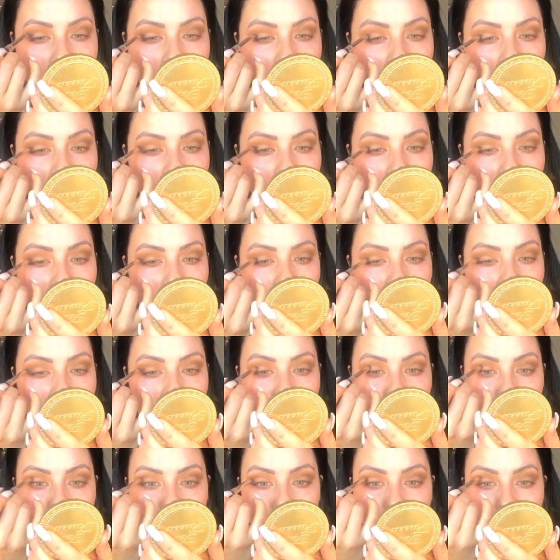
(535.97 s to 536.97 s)
right over
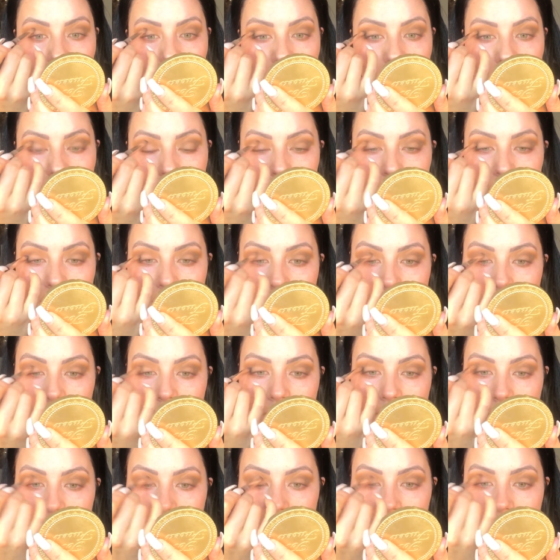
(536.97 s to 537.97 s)
here and
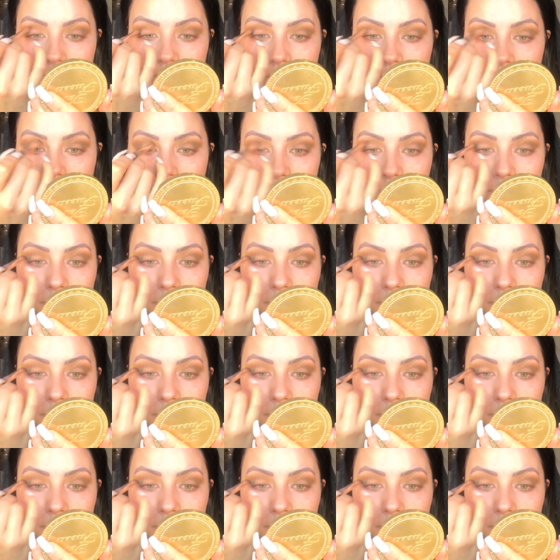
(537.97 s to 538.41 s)
deepening it up.